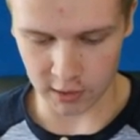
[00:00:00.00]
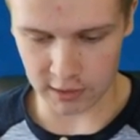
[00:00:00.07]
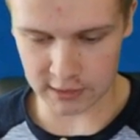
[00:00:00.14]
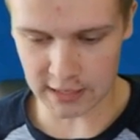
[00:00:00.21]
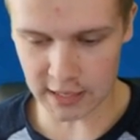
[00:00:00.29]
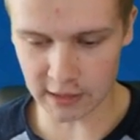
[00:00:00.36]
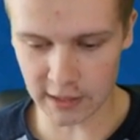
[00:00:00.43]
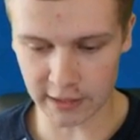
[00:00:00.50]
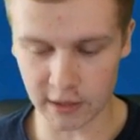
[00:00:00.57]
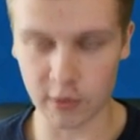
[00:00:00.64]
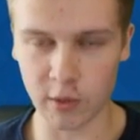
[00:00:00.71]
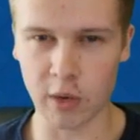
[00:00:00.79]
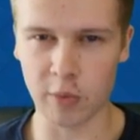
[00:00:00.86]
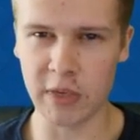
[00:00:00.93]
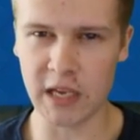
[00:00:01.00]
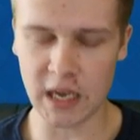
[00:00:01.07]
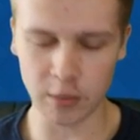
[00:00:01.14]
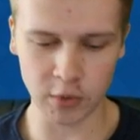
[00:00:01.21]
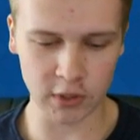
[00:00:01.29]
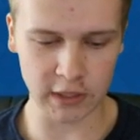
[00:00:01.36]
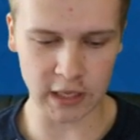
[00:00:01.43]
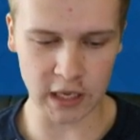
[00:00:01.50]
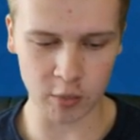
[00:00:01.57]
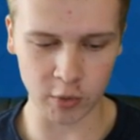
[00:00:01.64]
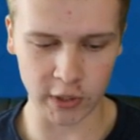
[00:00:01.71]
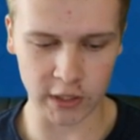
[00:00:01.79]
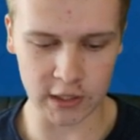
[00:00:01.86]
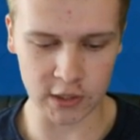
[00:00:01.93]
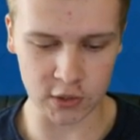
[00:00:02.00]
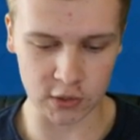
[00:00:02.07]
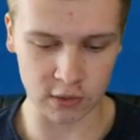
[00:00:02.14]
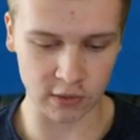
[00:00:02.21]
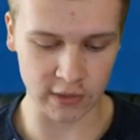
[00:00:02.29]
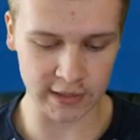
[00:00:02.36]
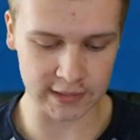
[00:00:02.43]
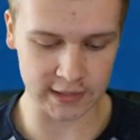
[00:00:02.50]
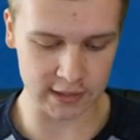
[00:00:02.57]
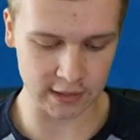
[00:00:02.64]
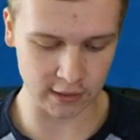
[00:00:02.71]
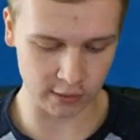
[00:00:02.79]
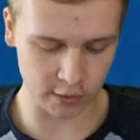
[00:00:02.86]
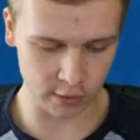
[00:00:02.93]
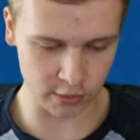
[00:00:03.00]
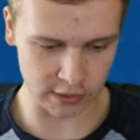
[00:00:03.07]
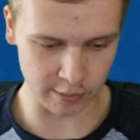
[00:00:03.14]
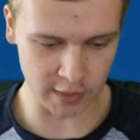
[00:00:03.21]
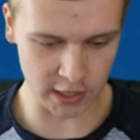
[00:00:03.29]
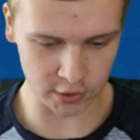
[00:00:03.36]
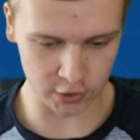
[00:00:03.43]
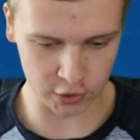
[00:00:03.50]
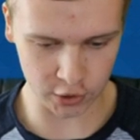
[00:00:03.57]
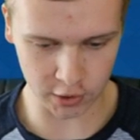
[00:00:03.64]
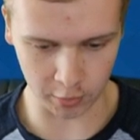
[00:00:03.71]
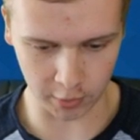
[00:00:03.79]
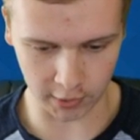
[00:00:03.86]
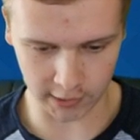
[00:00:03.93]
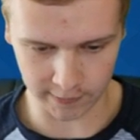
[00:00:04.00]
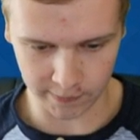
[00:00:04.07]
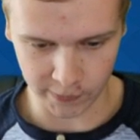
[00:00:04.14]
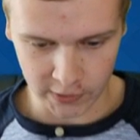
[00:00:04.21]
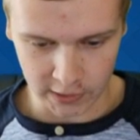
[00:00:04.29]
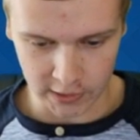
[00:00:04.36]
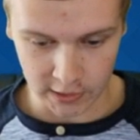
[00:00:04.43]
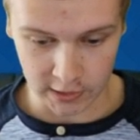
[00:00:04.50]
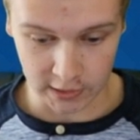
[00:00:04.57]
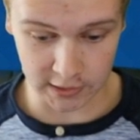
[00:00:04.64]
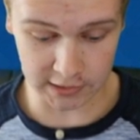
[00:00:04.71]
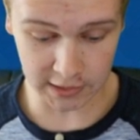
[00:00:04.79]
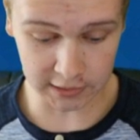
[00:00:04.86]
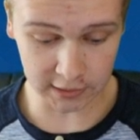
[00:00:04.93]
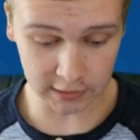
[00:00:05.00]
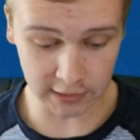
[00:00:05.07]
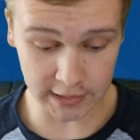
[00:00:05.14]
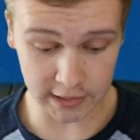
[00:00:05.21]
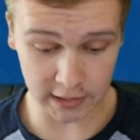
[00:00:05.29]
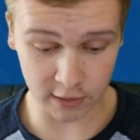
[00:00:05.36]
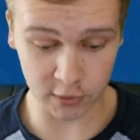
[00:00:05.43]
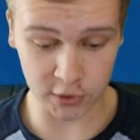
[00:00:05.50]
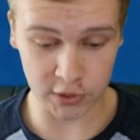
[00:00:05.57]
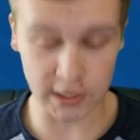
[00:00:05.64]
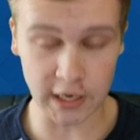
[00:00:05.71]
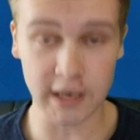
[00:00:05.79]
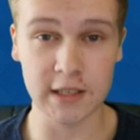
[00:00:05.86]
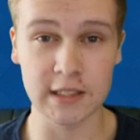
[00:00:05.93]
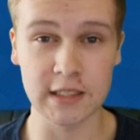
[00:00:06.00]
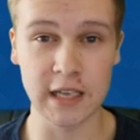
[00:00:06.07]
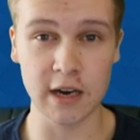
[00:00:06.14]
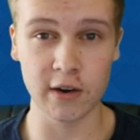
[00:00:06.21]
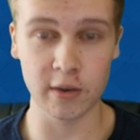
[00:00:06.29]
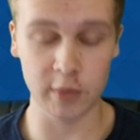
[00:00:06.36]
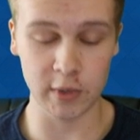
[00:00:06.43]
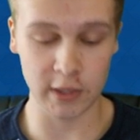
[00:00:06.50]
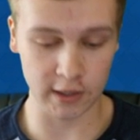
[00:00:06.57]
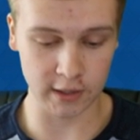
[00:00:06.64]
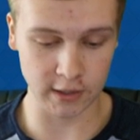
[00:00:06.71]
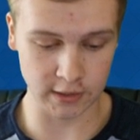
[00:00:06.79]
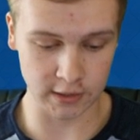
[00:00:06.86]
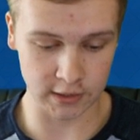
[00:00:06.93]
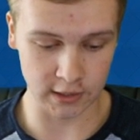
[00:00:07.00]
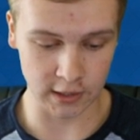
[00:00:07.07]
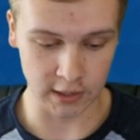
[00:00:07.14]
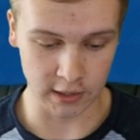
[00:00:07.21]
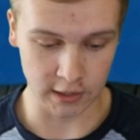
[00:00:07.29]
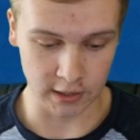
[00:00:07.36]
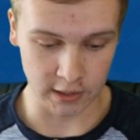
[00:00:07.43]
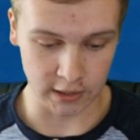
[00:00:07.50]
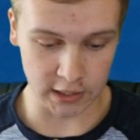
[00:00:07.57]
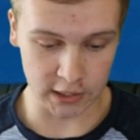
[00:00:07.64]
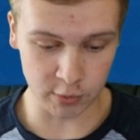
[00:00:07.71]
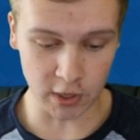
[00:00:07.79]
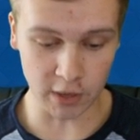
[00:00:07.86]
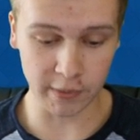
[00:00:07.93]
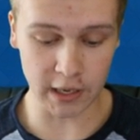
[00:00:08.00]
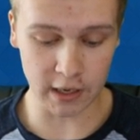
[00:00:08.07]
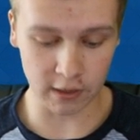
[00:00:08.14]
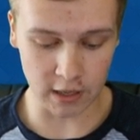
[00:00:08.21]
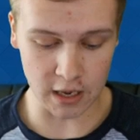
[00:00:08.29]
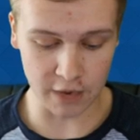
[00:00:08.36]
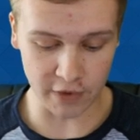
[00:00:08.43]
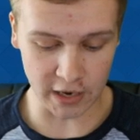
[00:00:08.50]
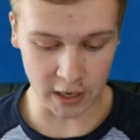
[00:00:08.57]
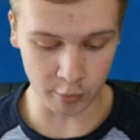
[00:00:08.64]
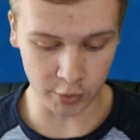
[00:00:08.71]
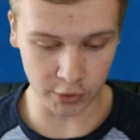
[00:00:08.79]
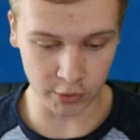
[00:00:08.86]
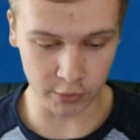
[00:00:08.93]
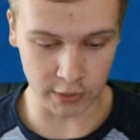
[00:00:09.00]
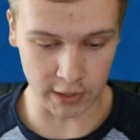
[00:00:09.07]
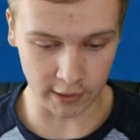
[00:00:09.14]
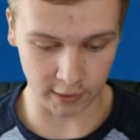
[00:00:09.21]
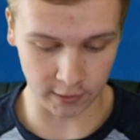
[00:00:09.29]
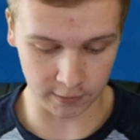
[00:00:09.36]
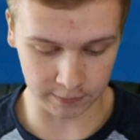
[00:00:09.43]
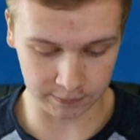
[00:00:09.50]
Is that like a, a BM good game, or he just thinks he's going to lose? I'm not sure, but he's got the Lightning, which is kind of scary because he's probably got a Lava Hound Balloon deck.